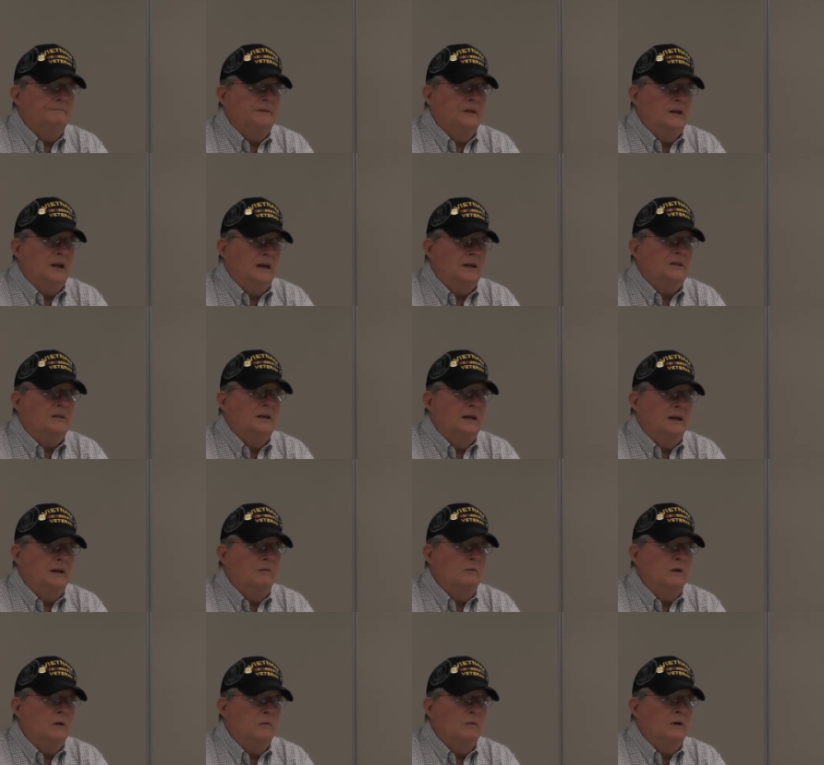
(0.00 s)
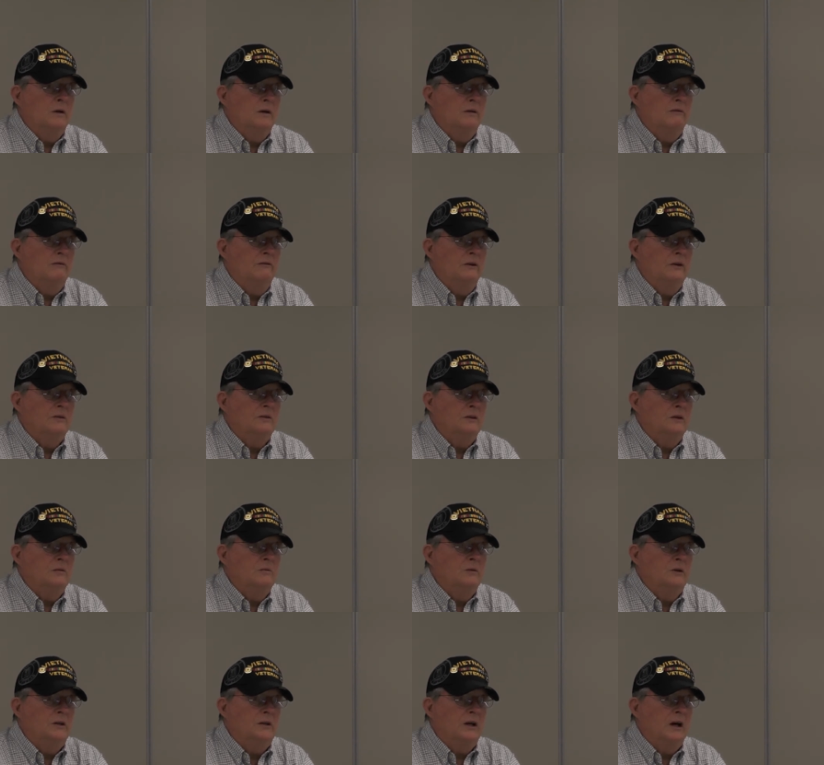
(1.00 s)
the next day we went and visited
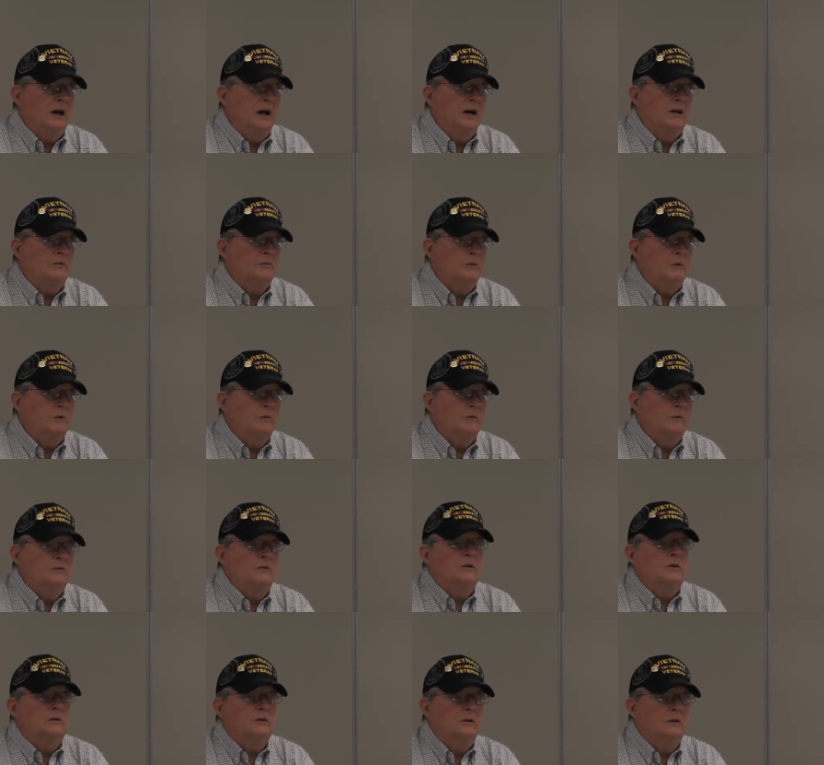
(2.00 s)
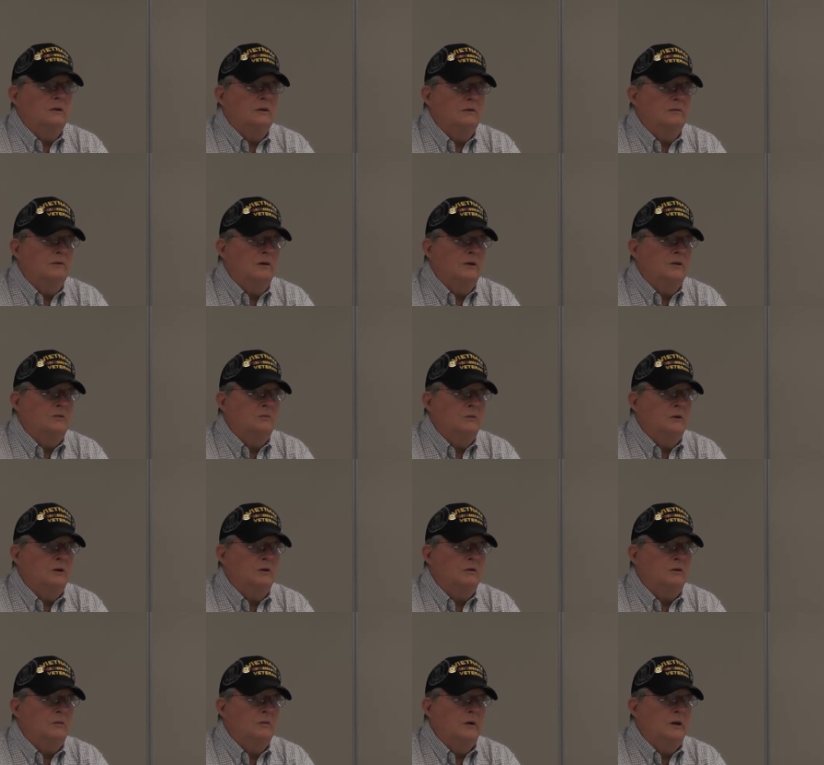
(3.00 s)
him at the hospital, took the
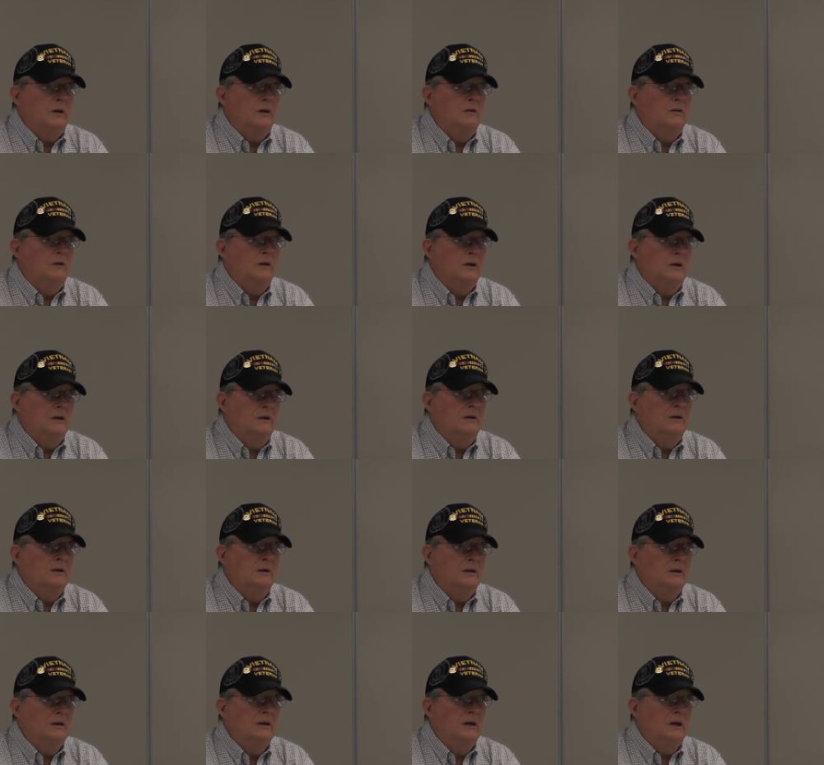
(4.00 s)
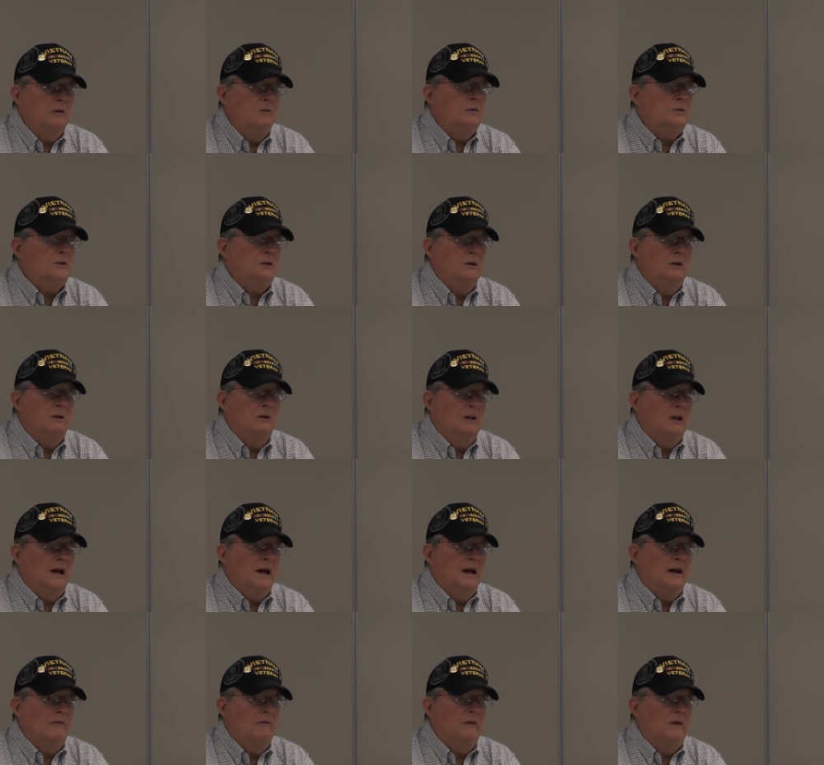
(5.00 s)
regimental commander in, and he was still
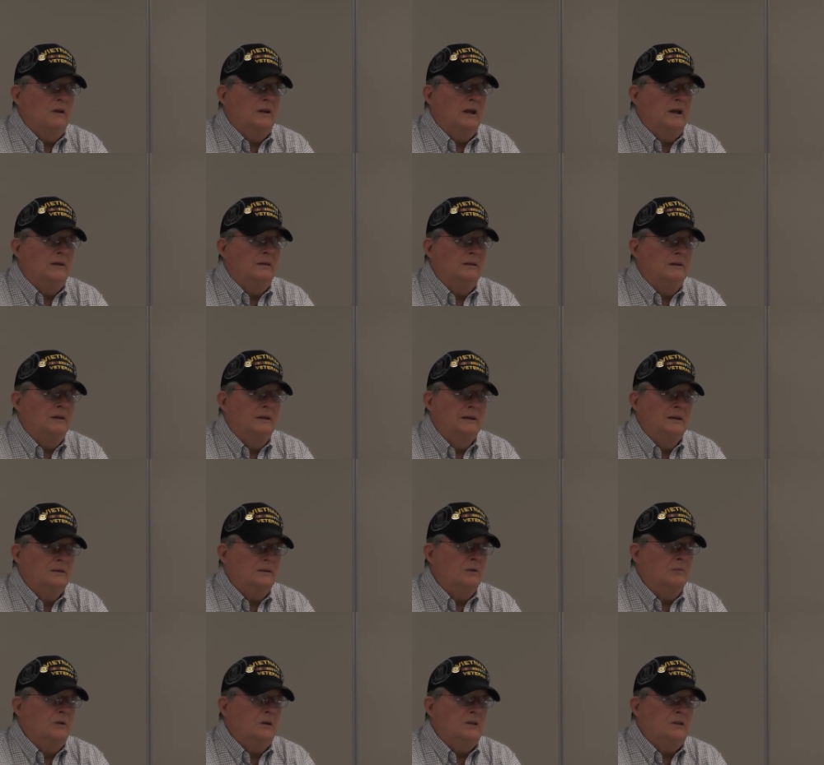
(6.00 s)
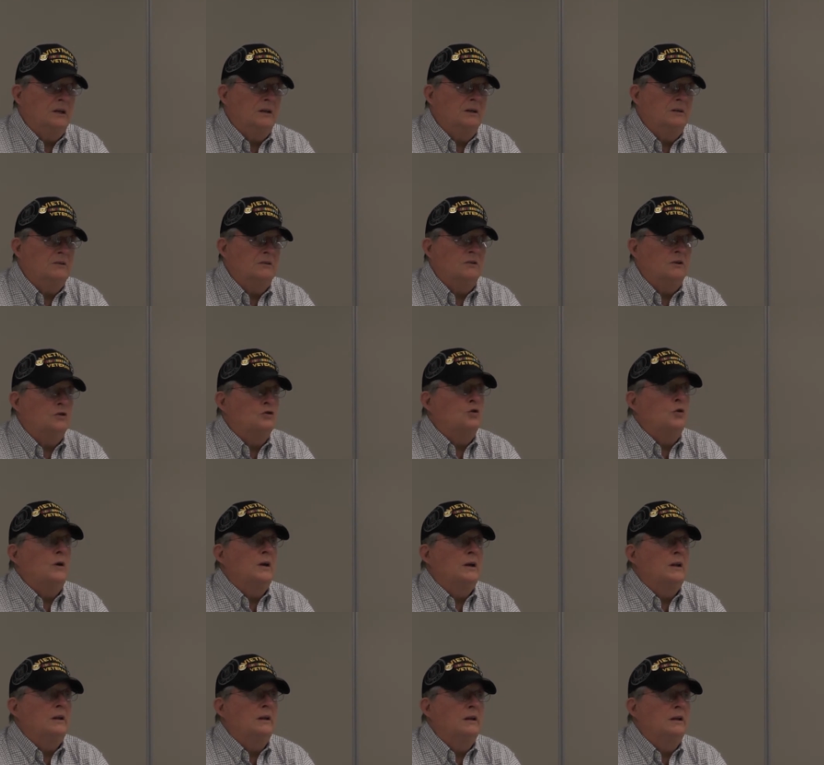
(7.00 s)
alive, but somebody said his
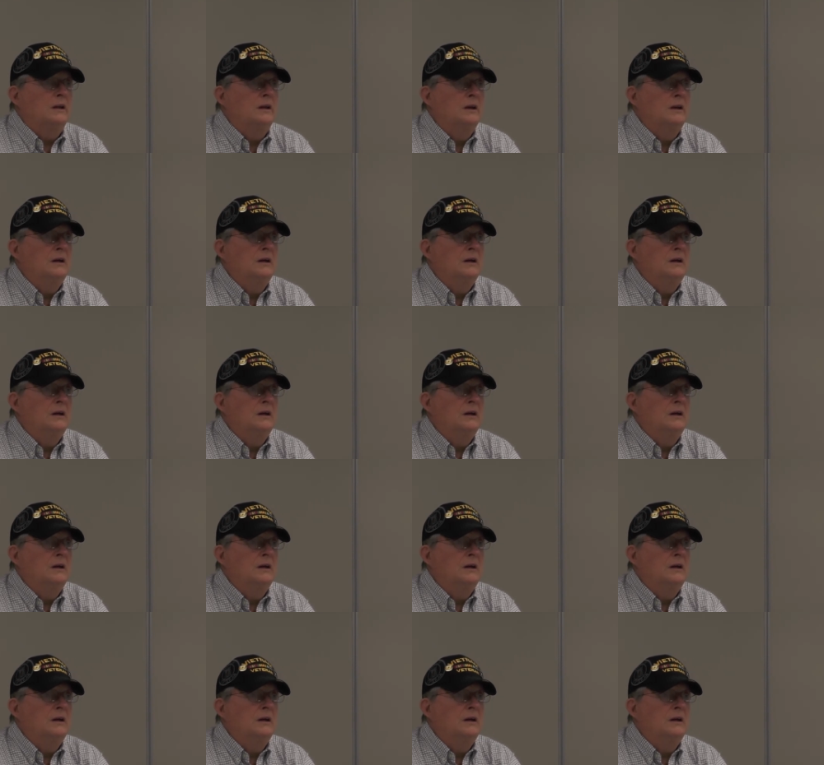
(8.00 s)
adrenaline